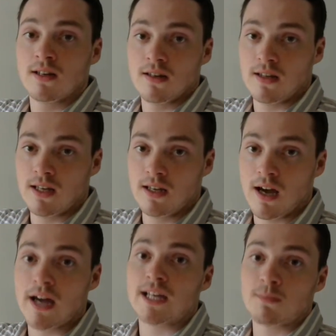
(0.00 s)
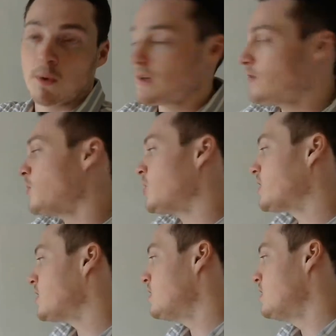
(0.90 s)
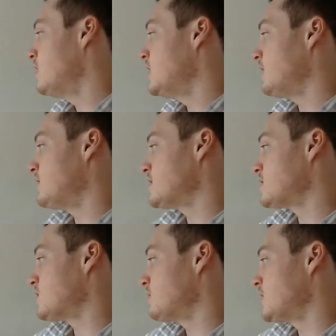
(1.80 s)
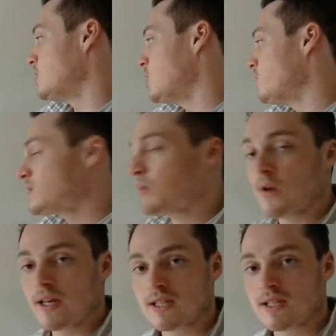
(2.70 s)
the highest point of the market, if this is going to be the lowest point.